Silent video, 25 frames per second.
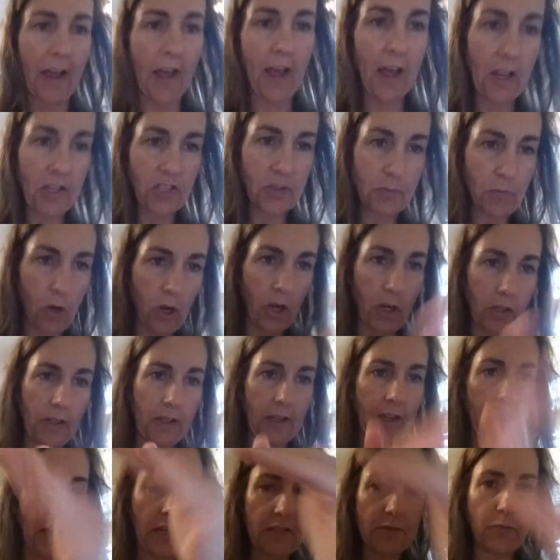a hash mark,
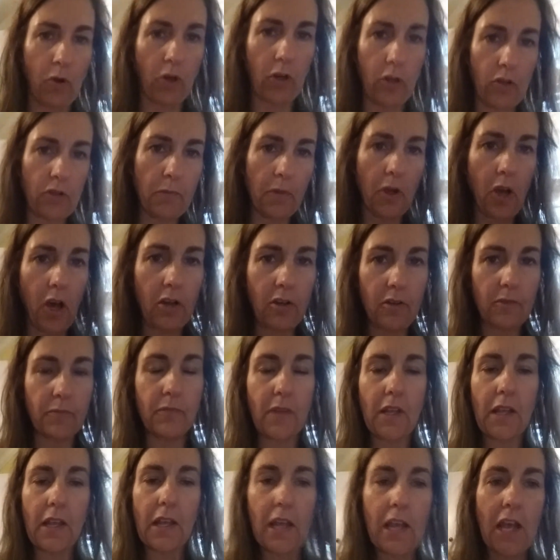like an X mark on the
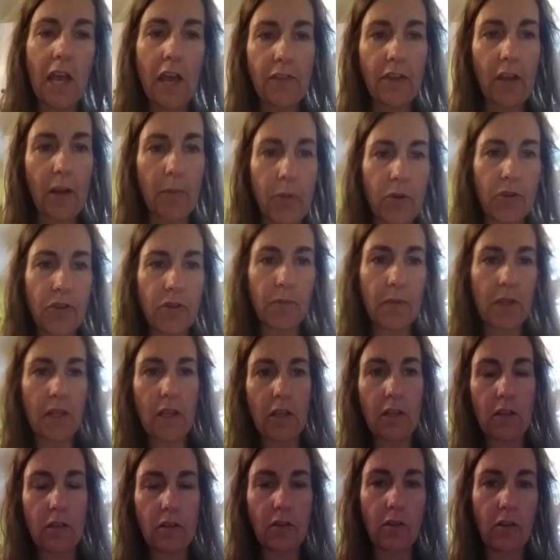bottom, and then I put them
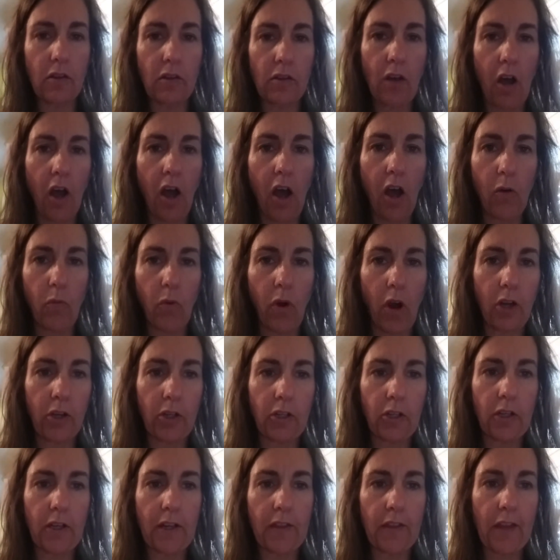in the hot
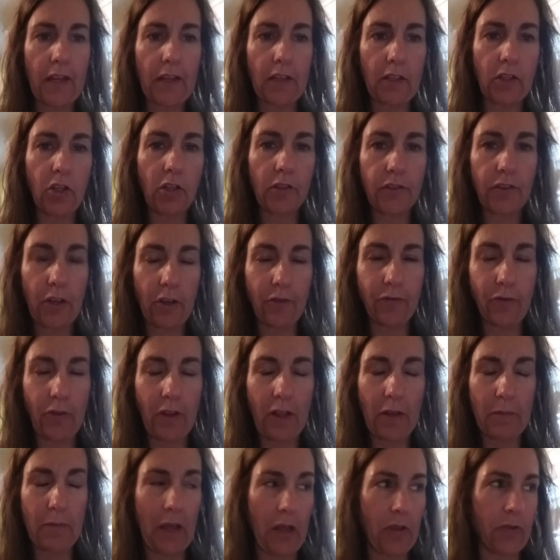water, and they cook there for
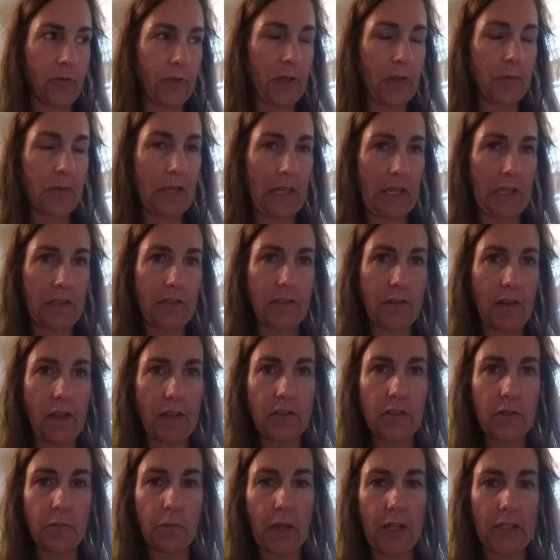about 3 minutes, and
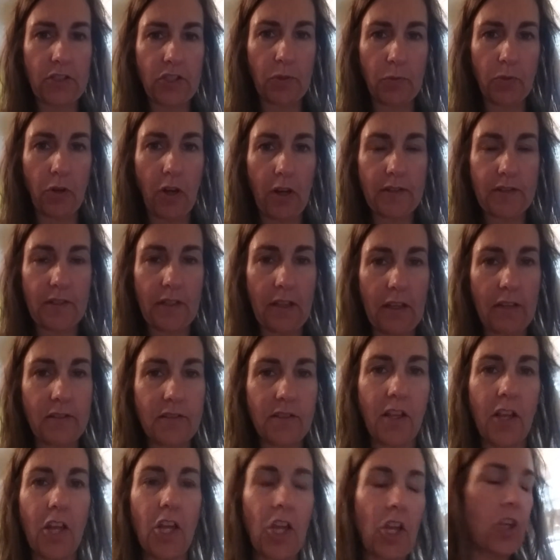that's the blanching
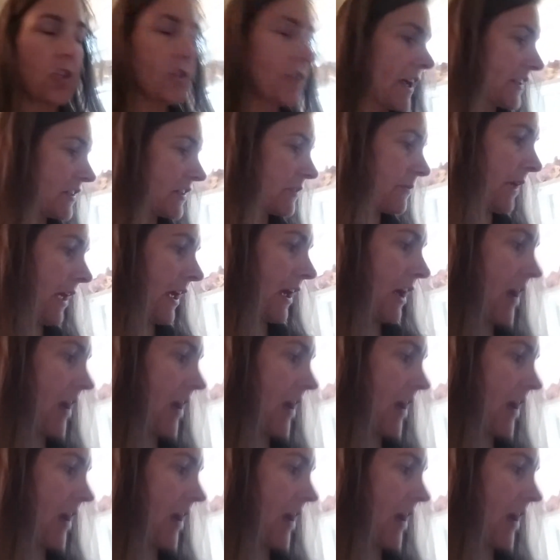process. You take them